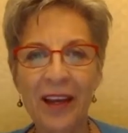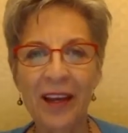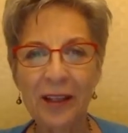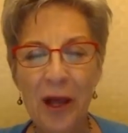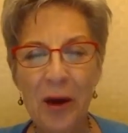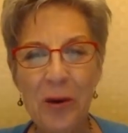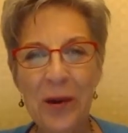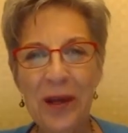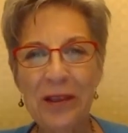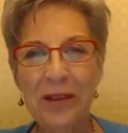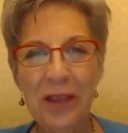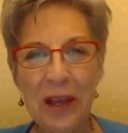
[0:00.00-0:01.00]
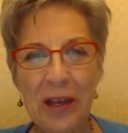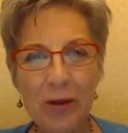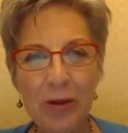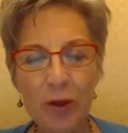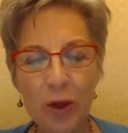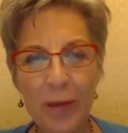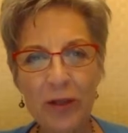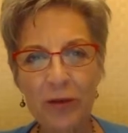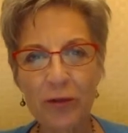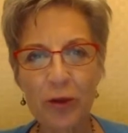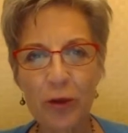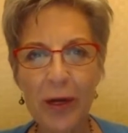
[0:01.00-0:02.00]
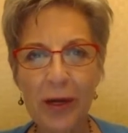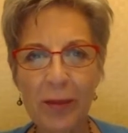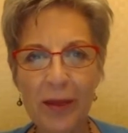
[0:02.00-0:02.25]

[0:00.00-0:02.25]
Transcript: Hello, and thank you so much for joining